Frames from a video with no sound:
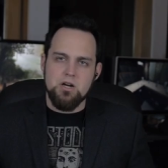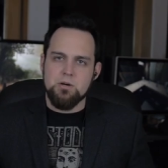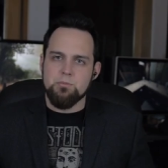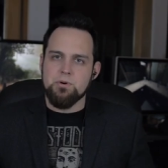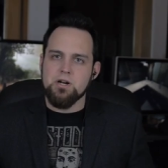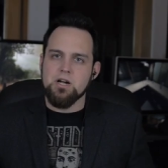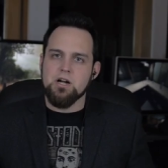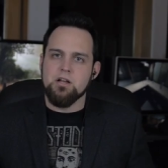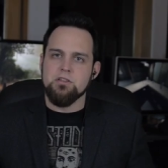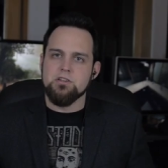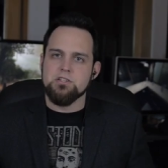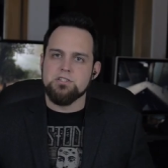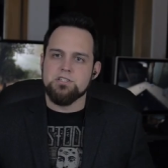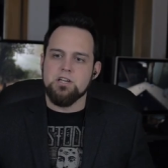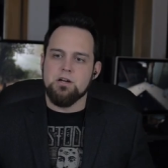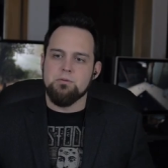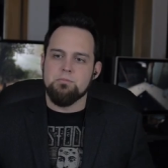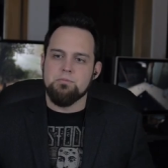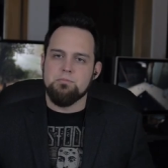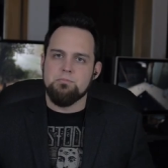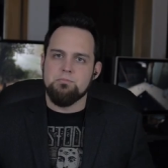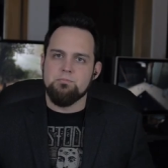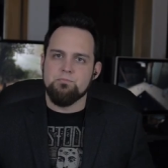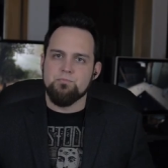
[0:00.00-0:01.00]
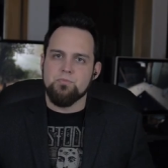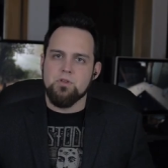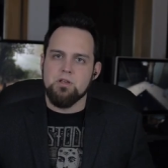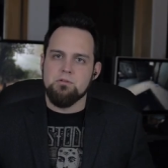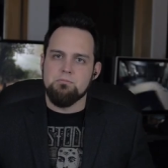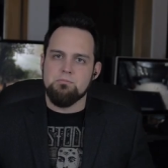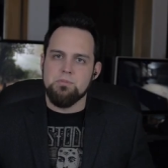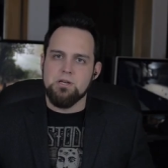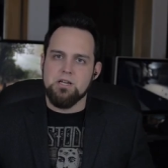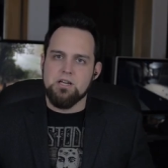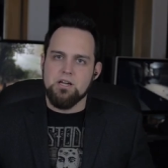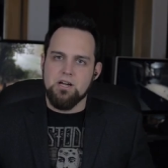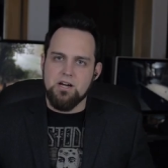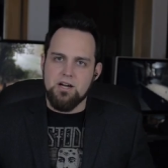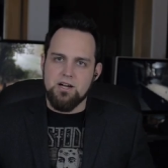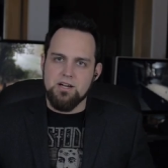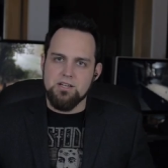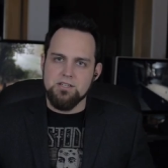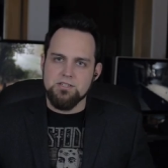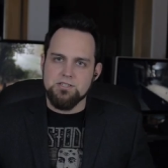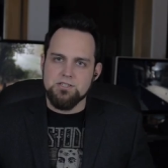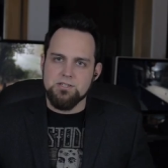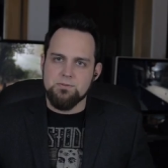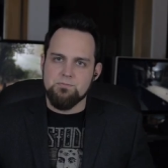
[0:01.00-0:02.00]
wanted to bring all this up
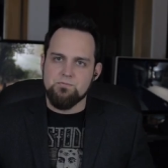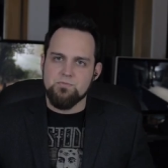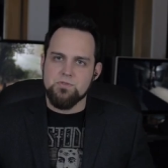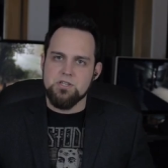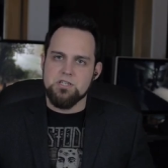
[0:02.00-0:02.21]
because